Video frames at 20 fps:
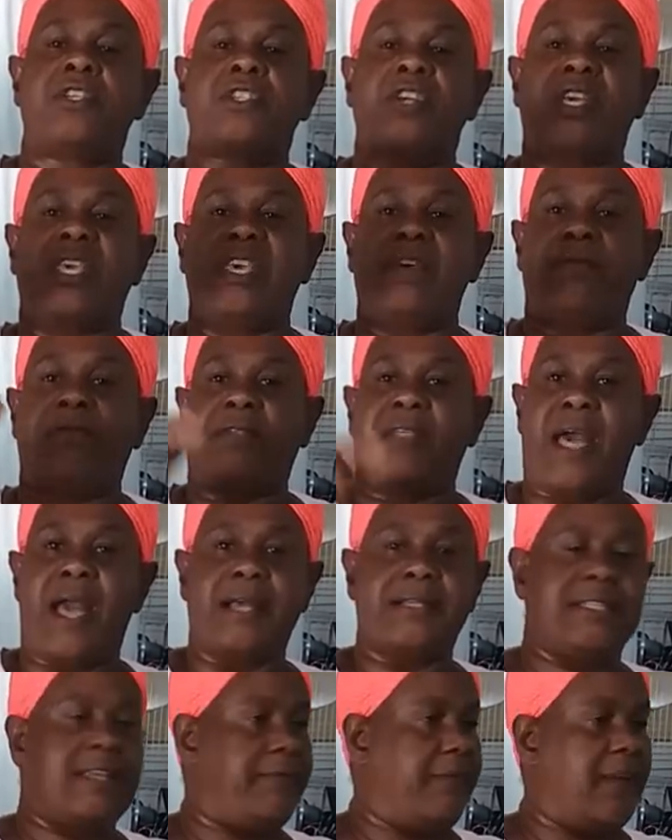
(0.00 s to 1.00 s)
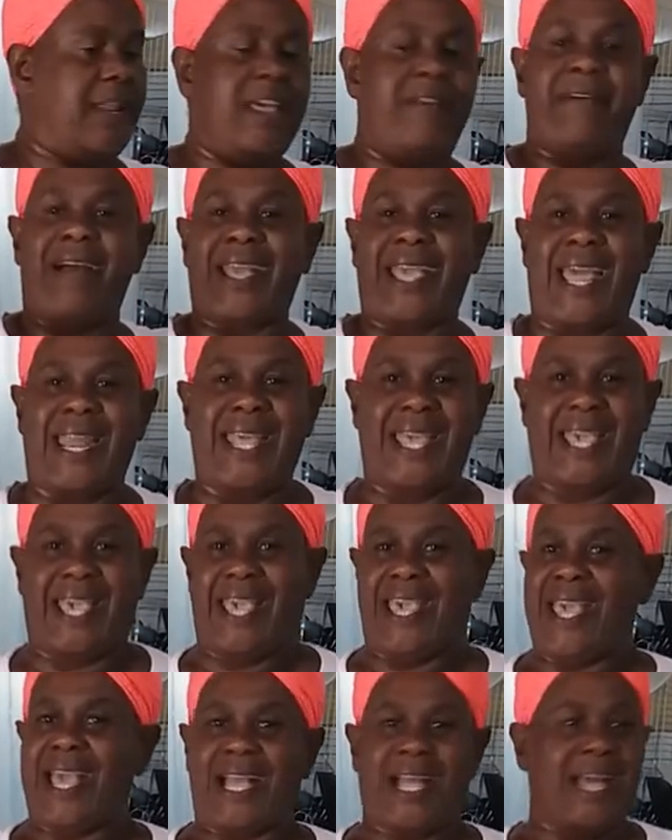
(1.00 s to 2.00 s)
So give thanks. If you never get the
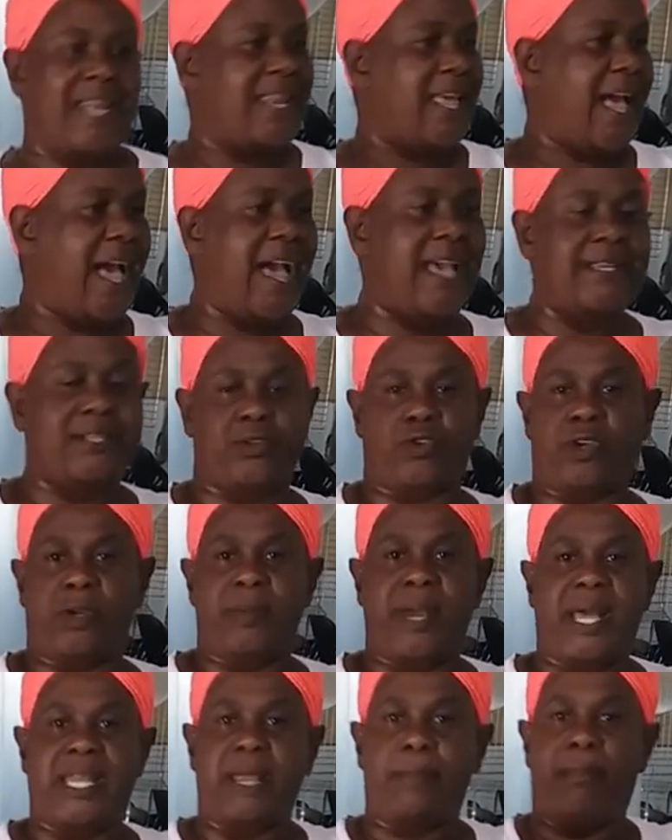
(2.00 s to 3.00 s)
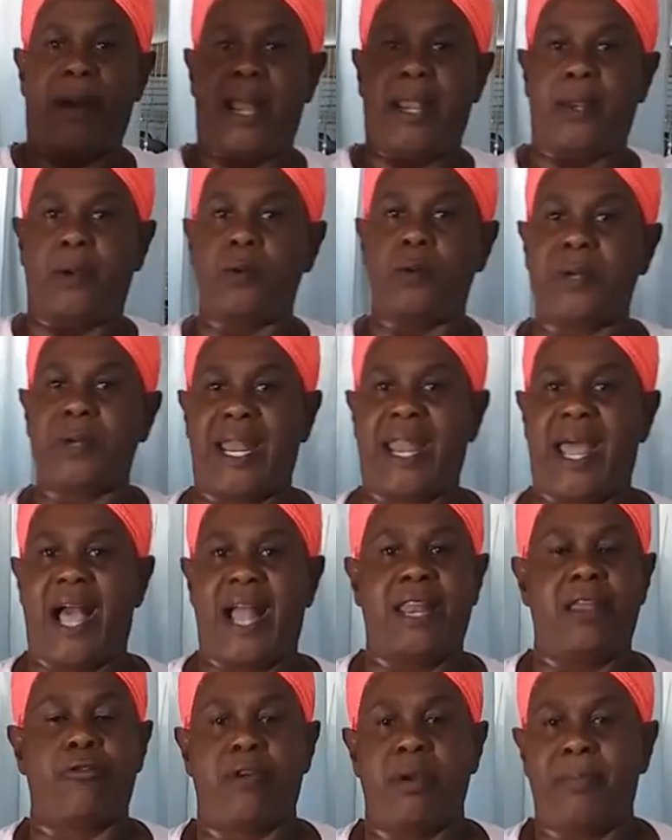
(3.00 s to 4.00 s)
cake and the ice cream and the balloon and
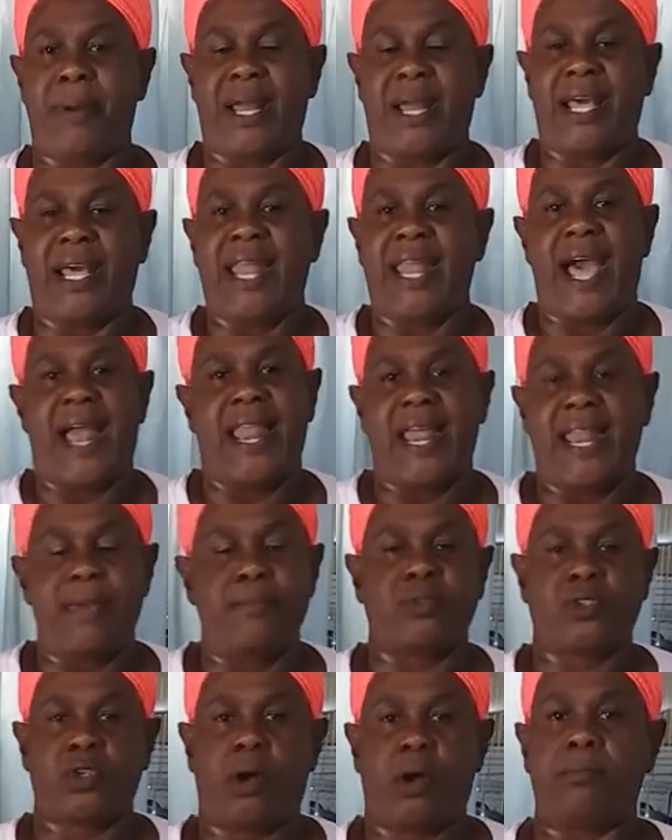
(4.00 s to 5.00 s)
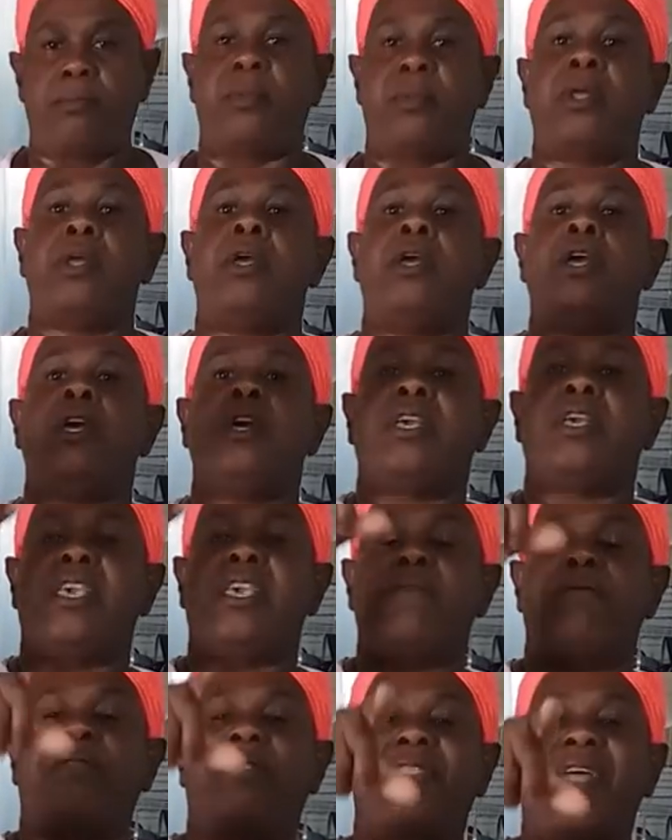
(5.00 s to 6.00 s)
all the ribbon and all of them something,
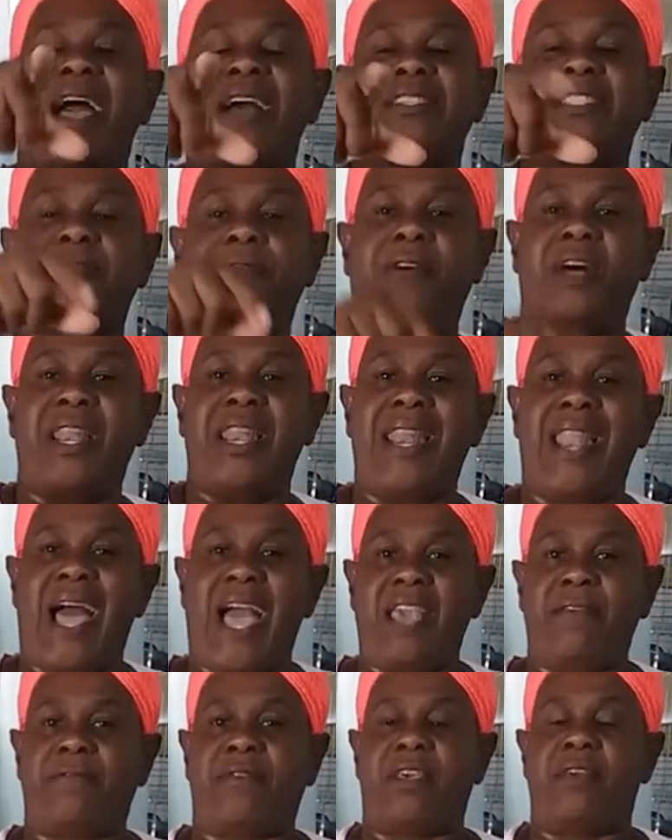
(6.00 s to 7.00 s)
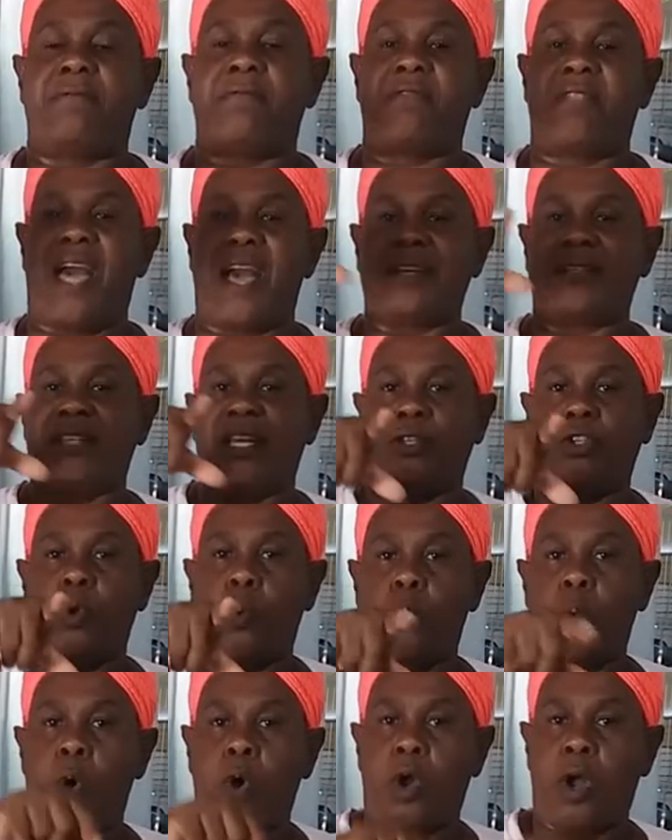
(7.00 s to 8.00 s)
give thanks for life. Give thanks that you
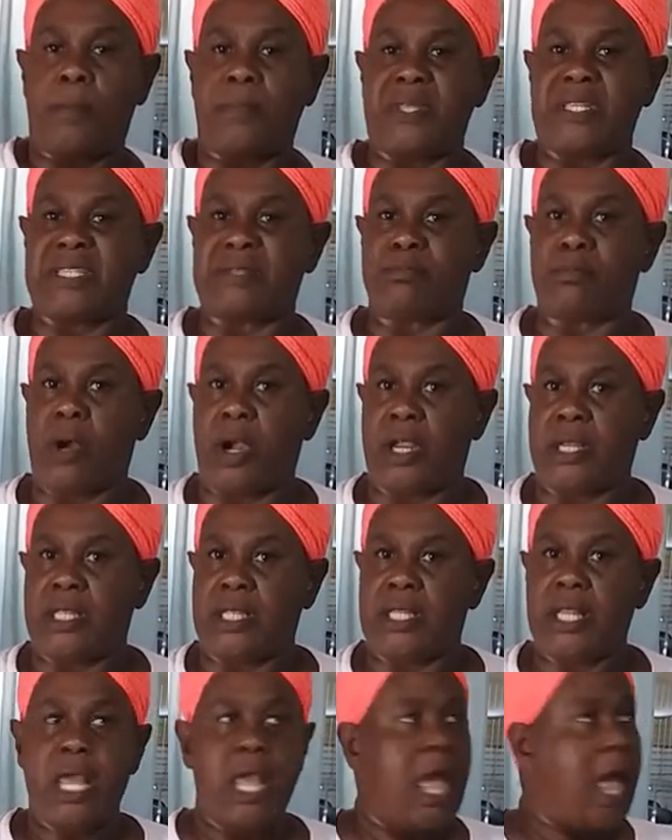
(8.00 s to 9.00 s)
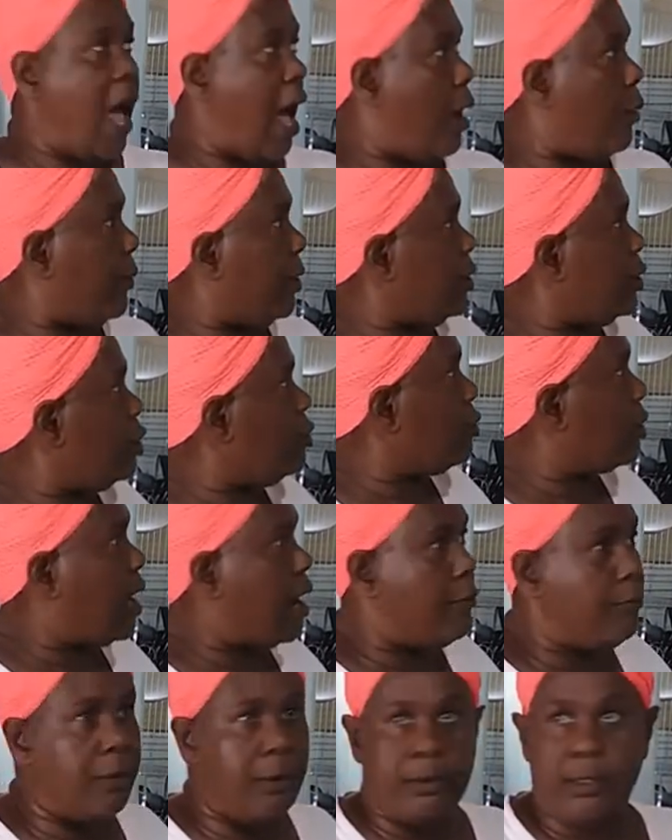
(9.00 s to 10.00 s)
woke up this morning. And when you look
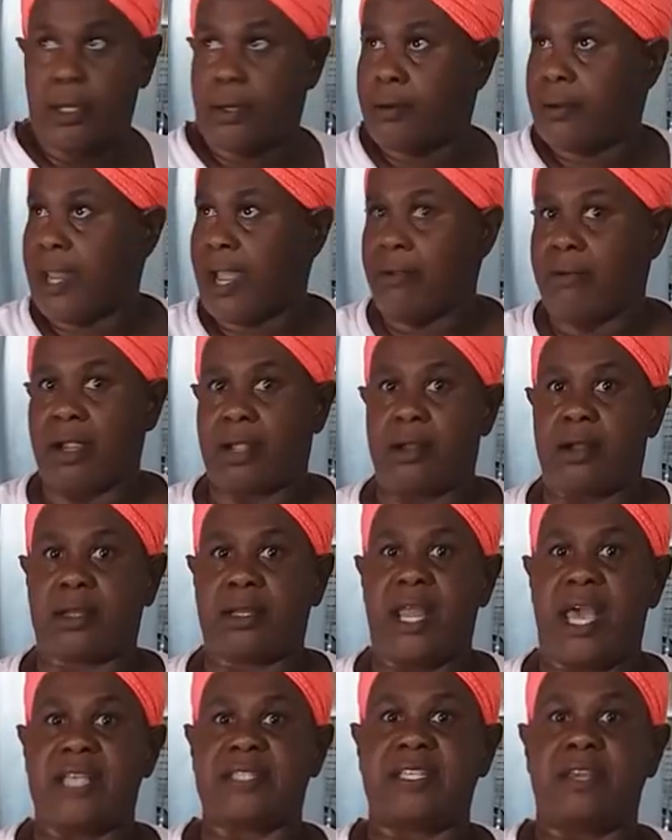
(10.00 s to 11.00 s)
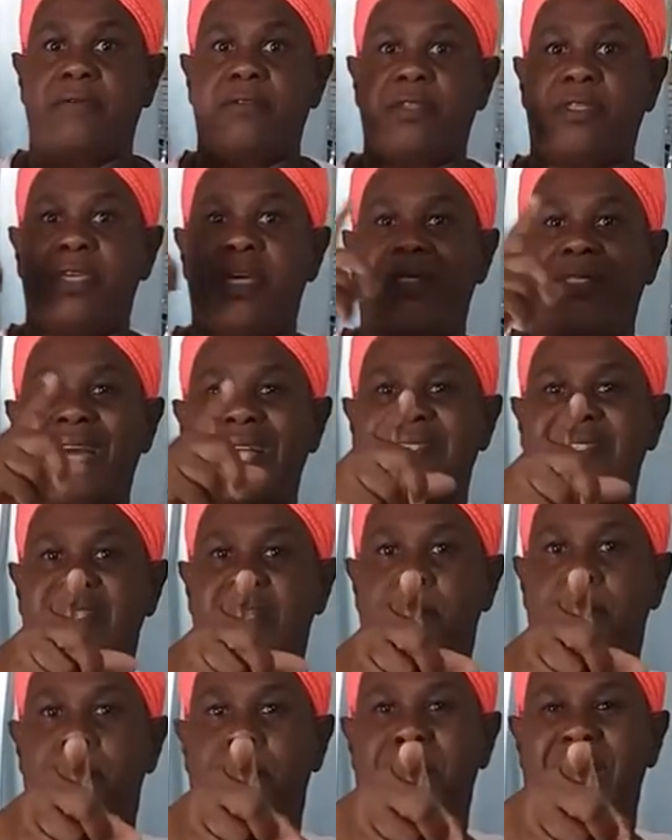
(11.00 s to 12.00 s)
around, you could have recognized everything. That's
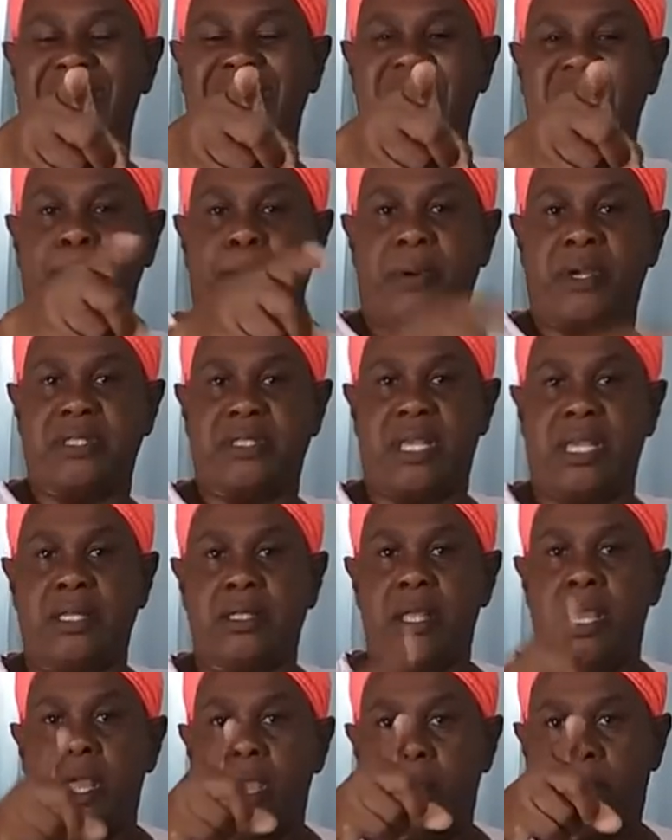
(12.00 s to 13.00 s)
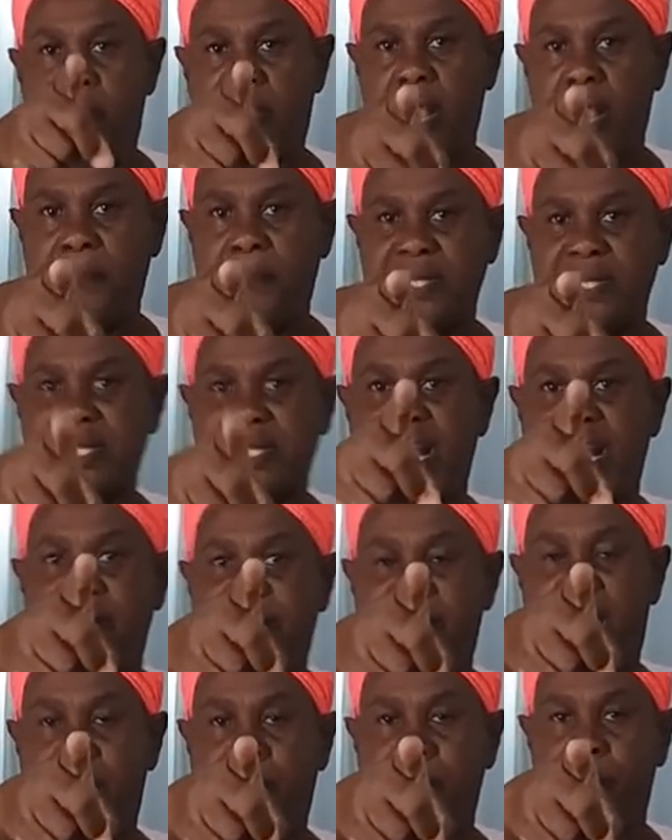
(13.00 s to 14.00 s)
the best present. Big up yourself.
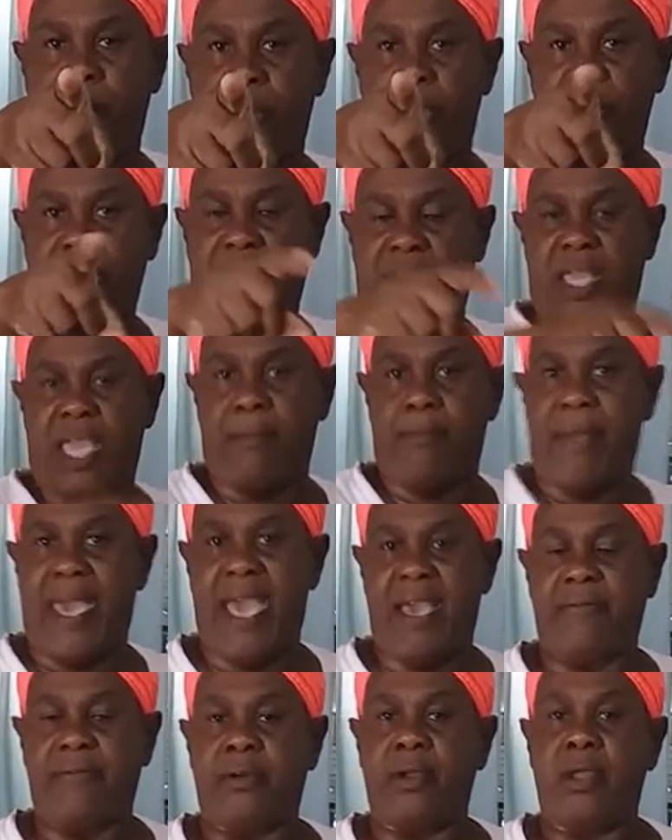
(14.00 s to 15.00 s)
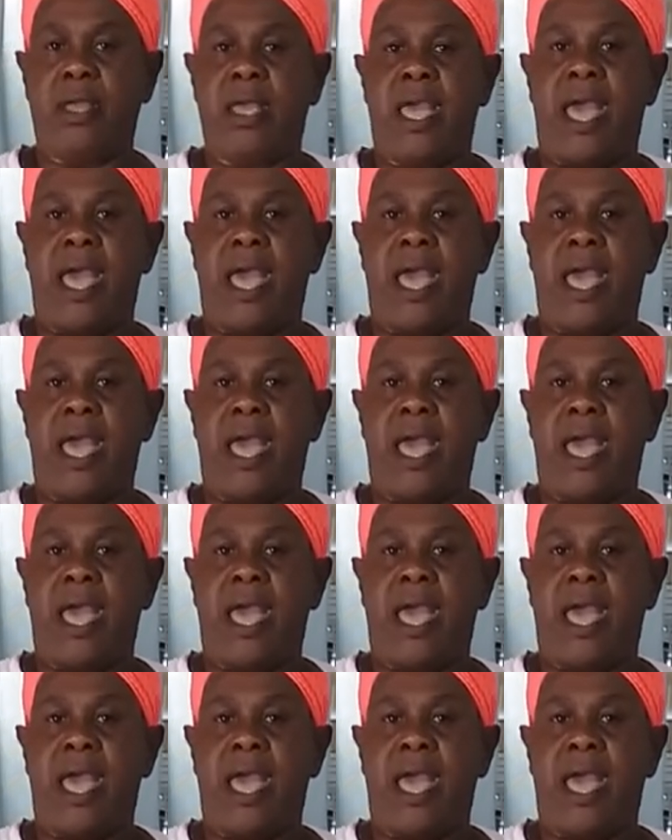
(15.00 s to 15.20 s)
Happy birthday, Bev.